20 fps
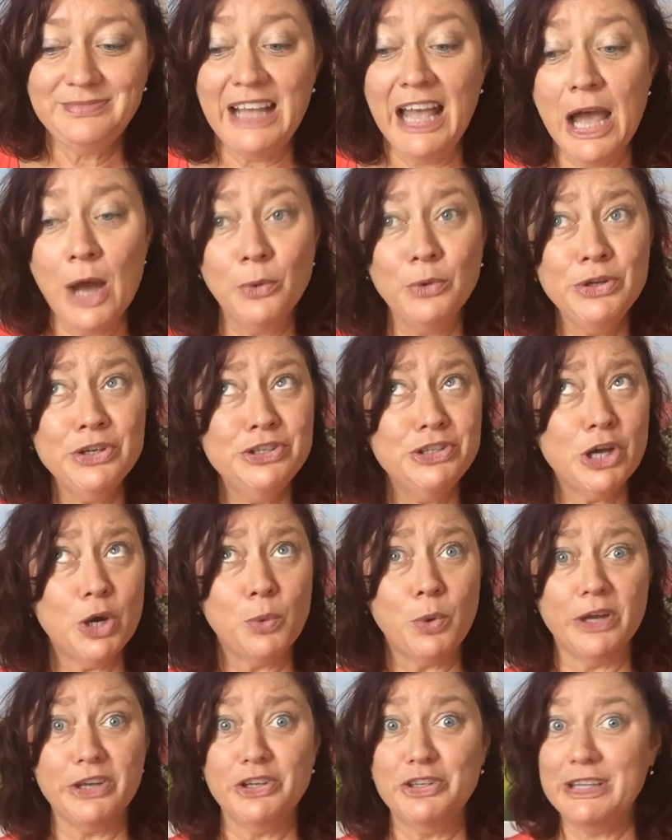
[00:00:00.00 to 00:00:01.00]
How will you know
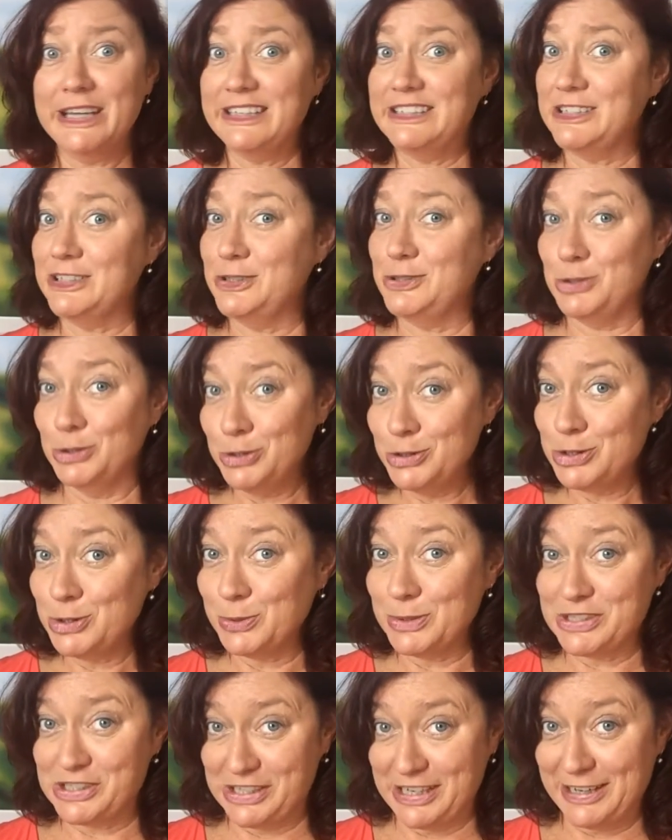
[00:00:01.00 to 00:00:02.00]
what you need to do
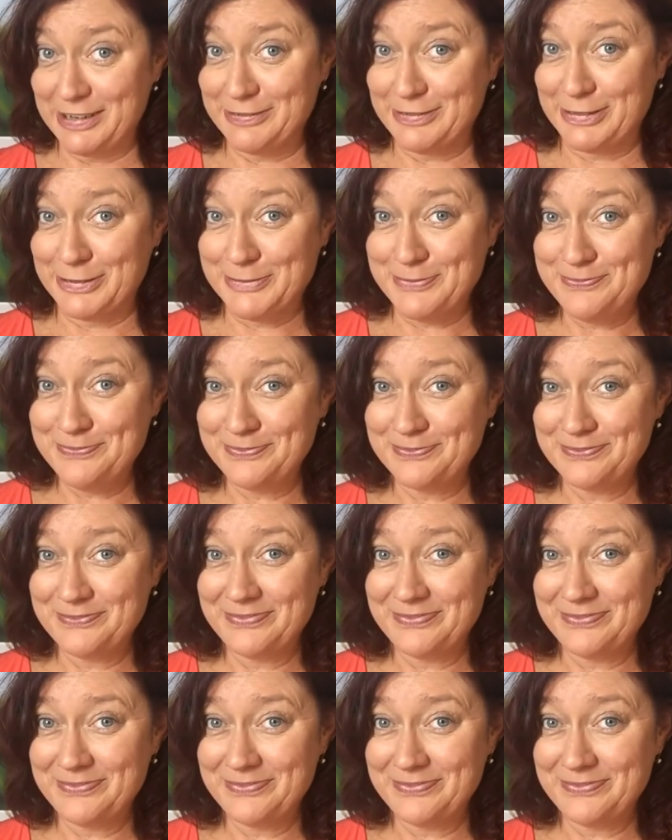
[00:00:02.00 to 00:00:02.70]
to achieve them?